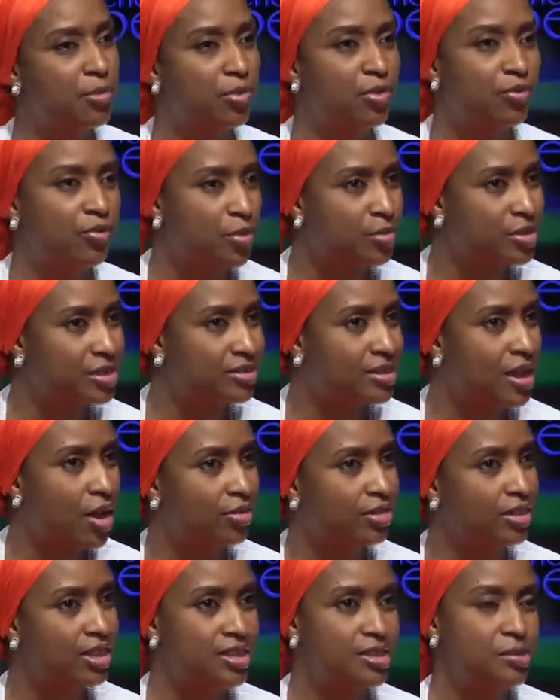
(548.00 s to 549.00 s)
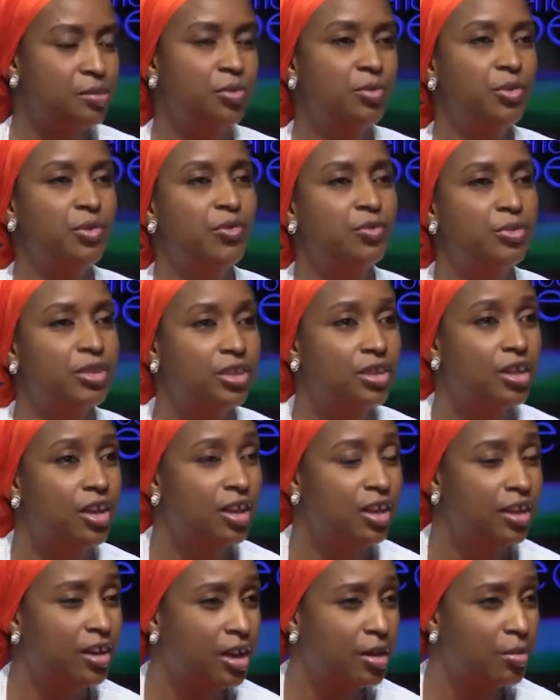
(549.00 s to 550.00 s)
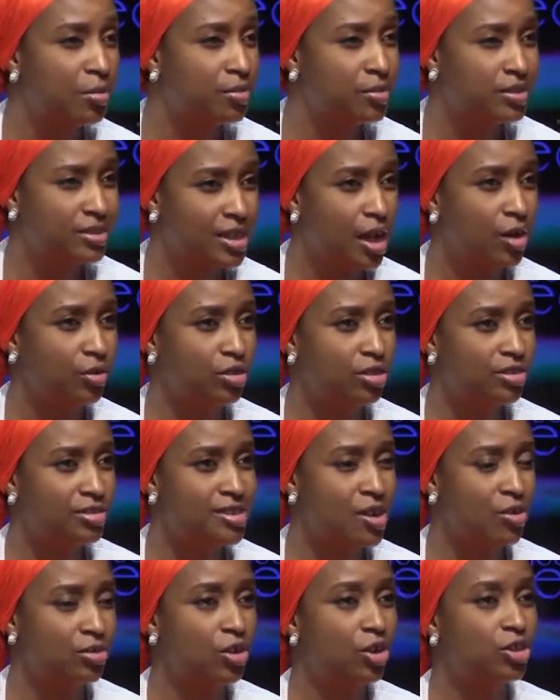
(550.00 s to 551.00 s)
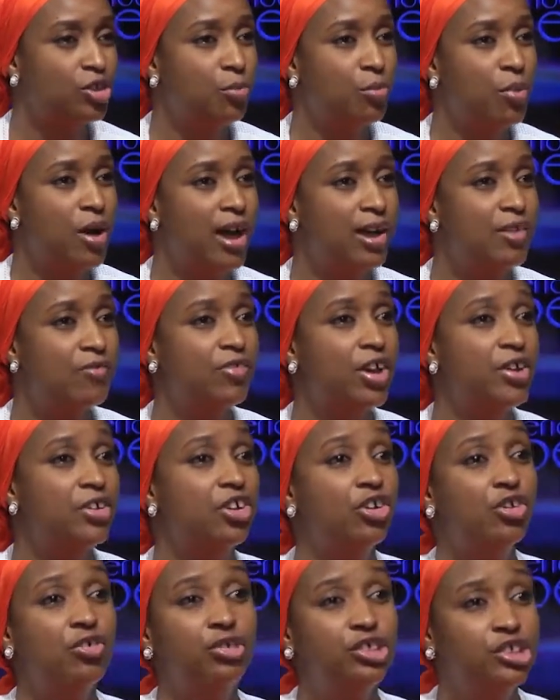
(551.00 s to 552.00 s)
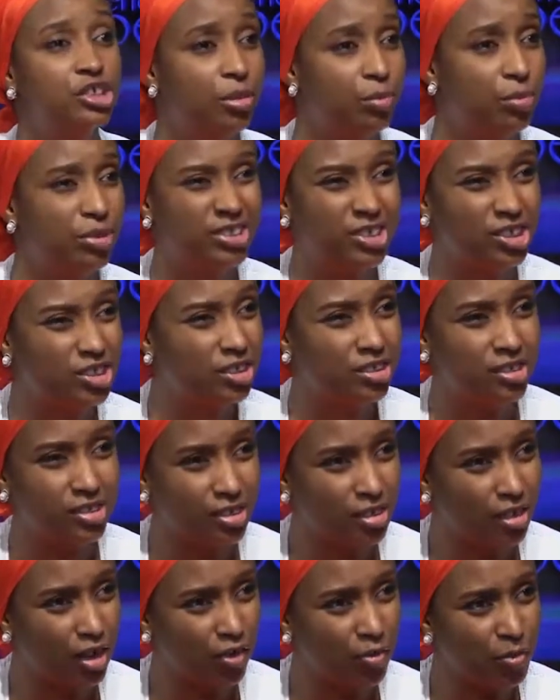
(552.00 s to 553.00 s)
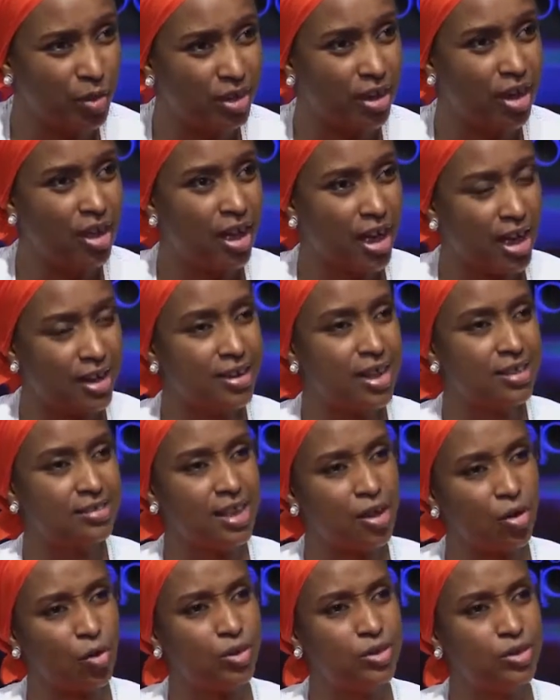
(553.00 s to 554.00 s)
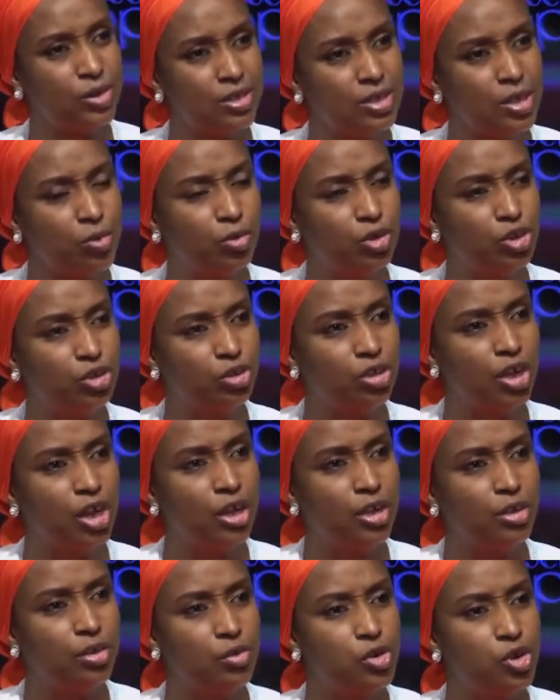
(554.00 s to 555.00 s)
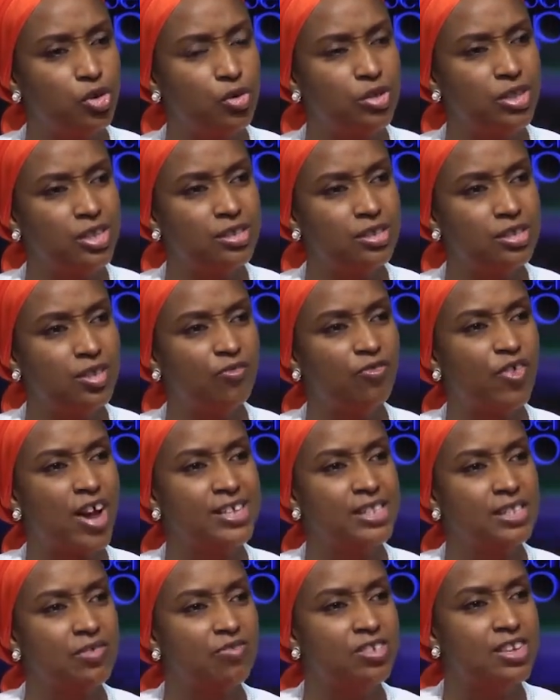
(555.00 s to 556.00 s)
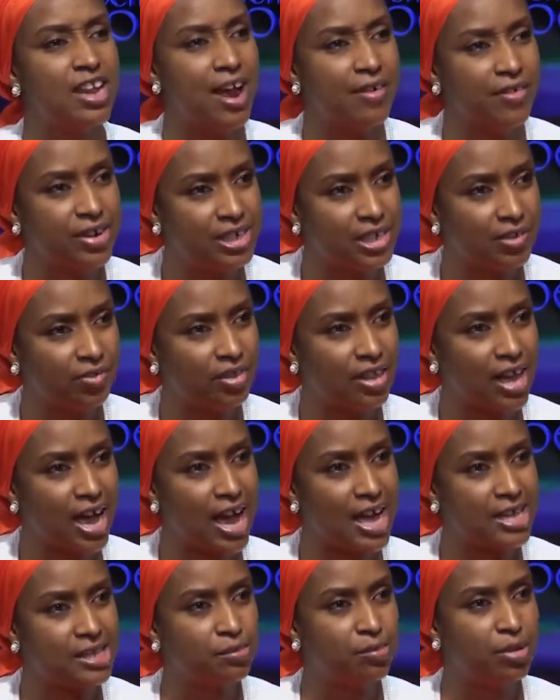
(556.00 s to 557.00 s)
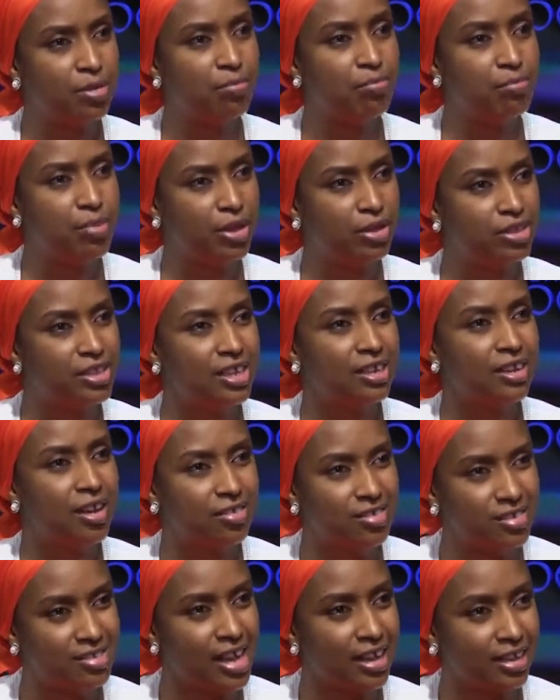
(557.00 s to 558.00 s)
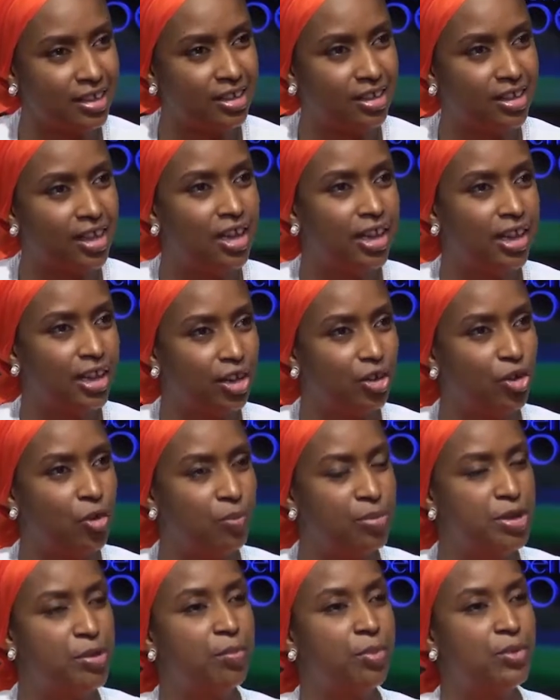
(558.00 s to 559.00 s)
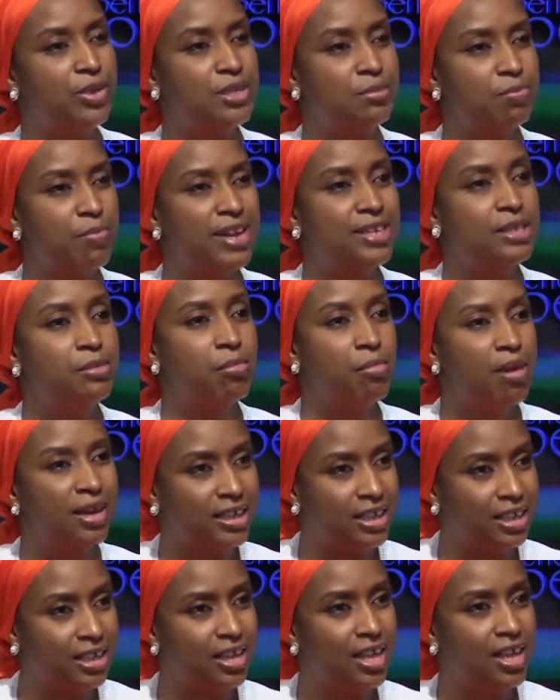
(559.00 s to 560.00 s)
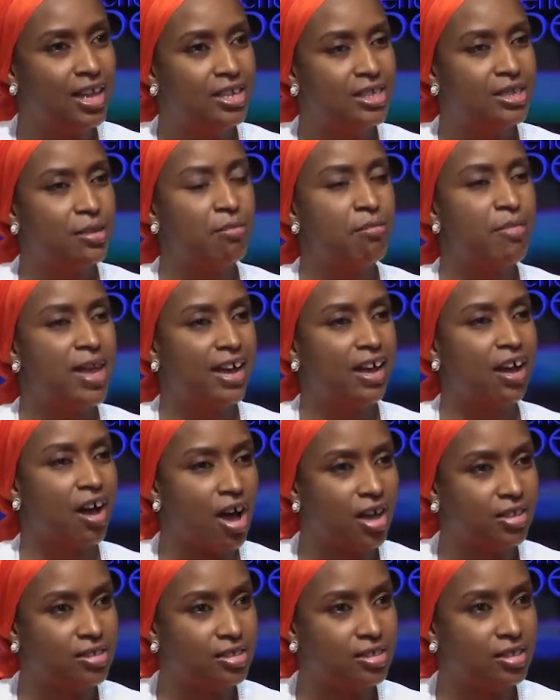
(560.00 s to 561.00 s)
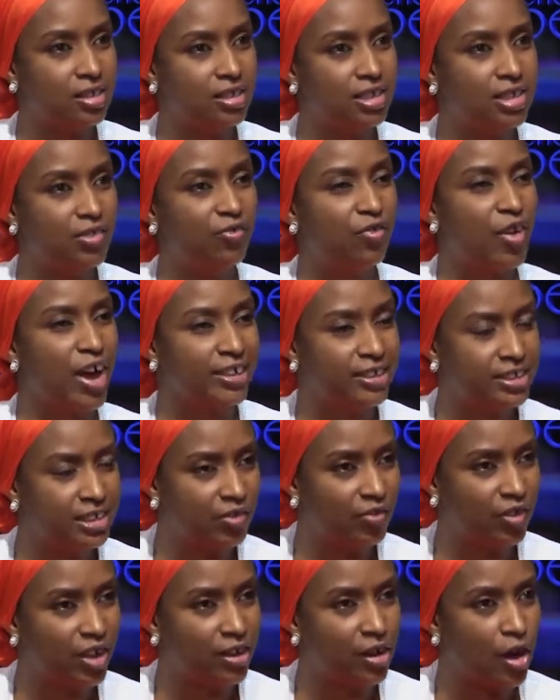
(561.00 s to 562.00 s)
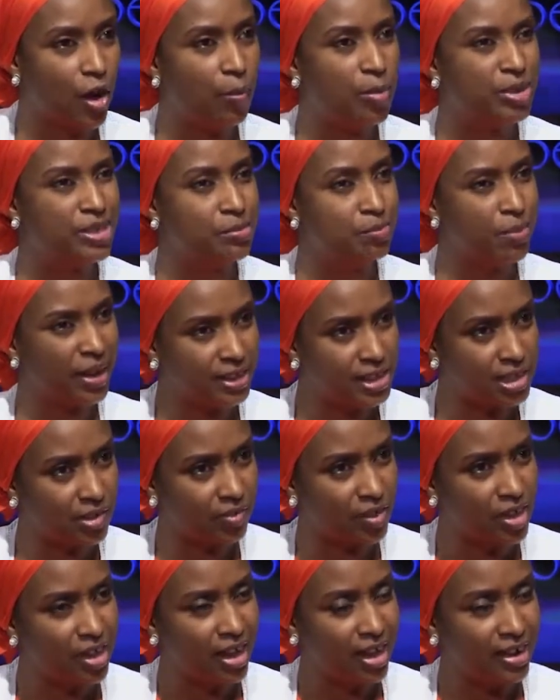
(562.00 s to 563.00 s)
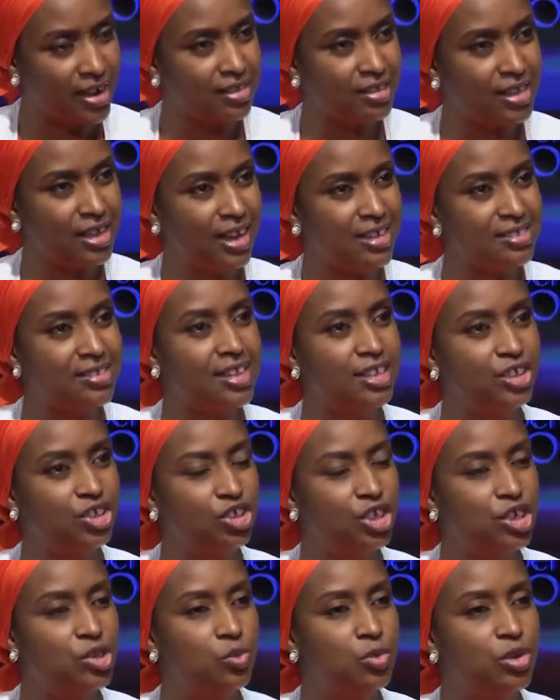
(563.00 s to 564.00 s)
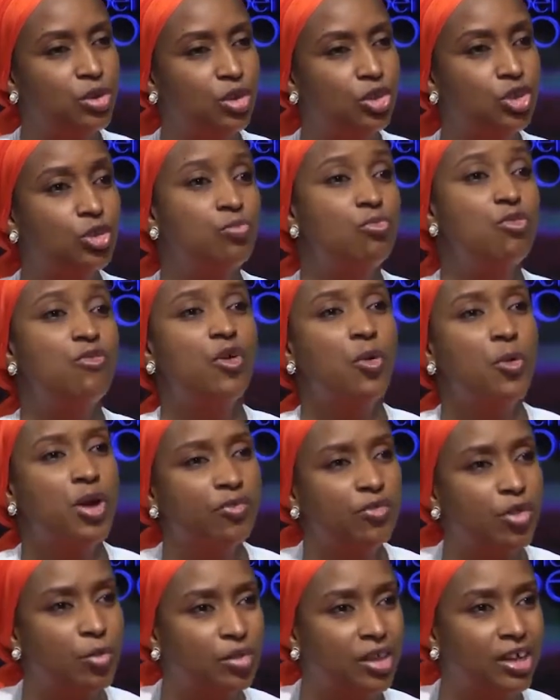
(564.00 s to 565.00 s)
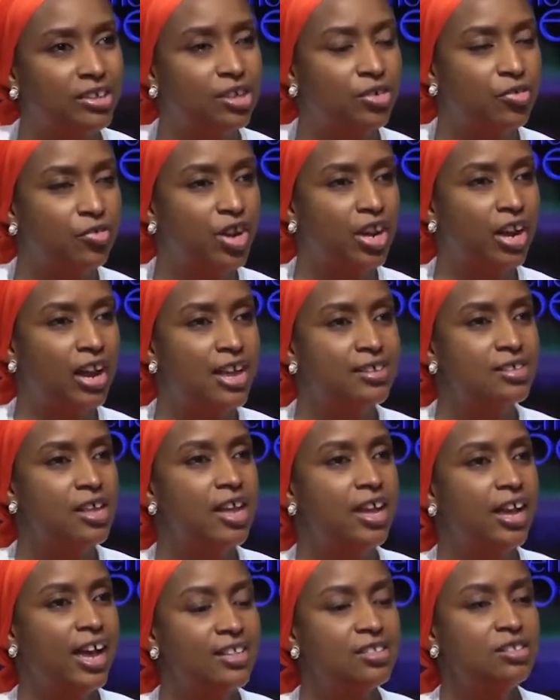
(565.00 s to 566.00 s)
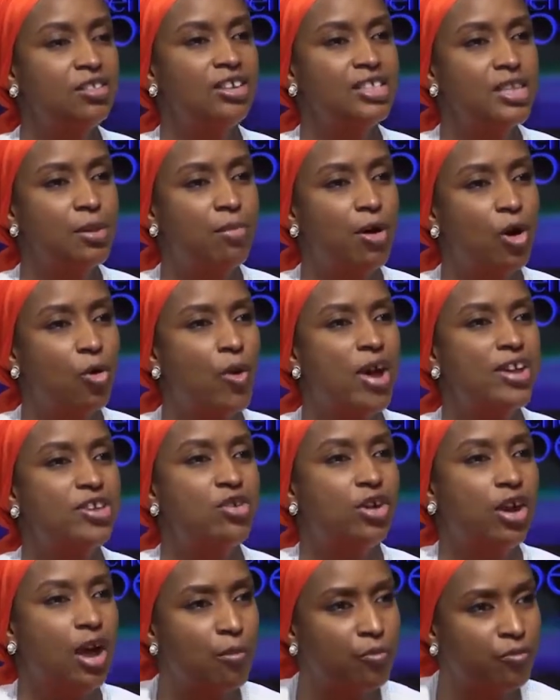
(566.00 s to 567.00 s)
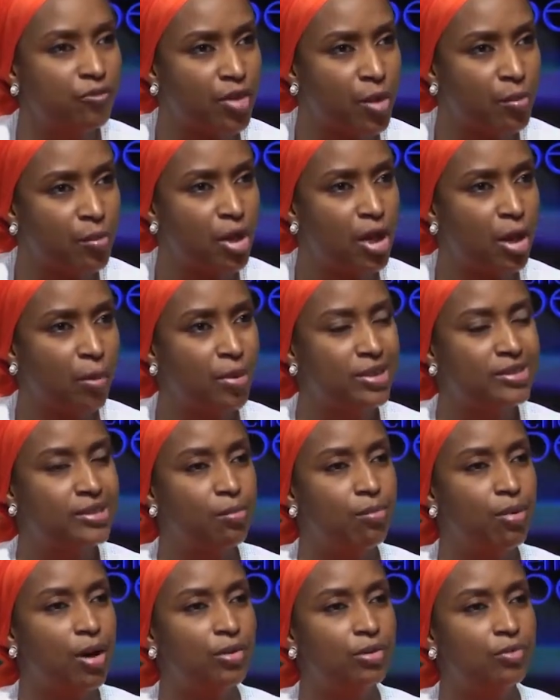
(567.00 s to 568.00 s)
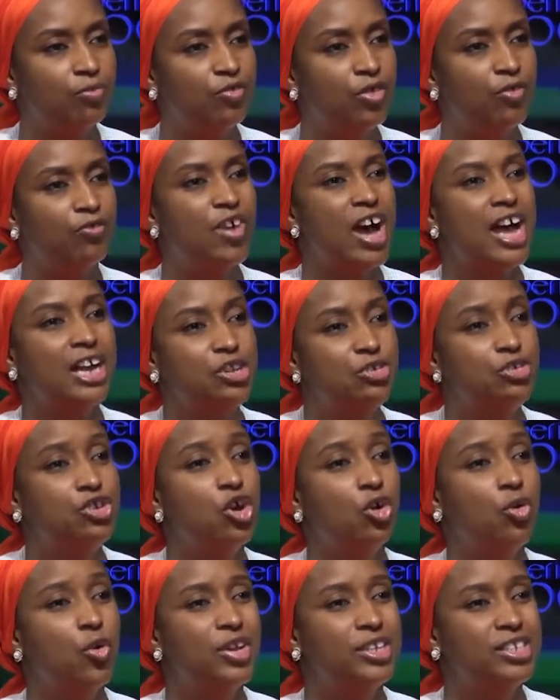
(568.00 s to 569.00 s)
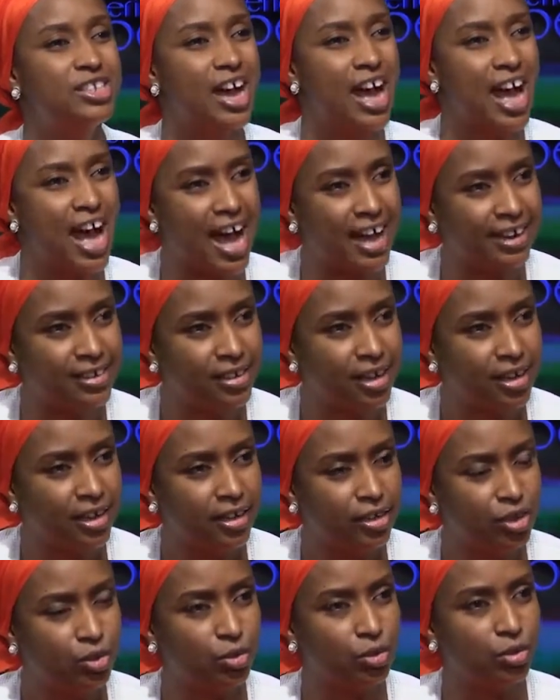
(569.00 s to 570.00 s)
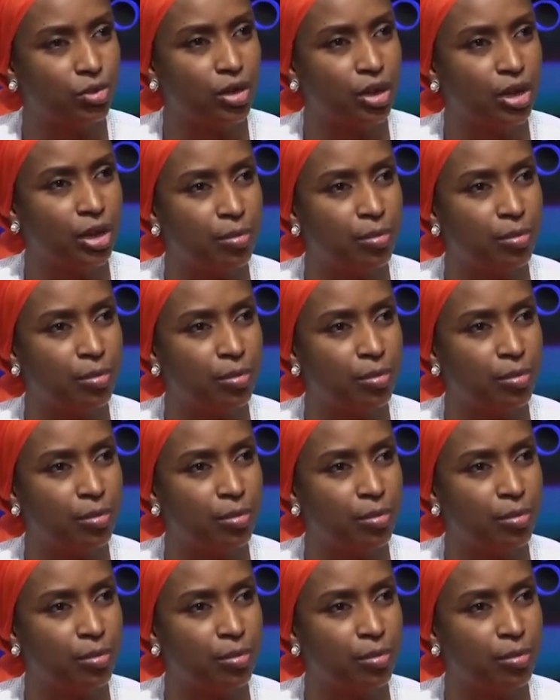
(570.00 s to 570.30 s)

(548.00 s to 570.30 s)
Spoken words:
people from the southeast, people from the south occupying very crucial positions in government. And as I also say, we should, you know, this divisive narrative that has been built in our psyche, you know, people spent money to make us divisive in our perspective. And I think as Nigerians, we need to move away from that and realize it's not about where you come from, but it's about the value you're going to add to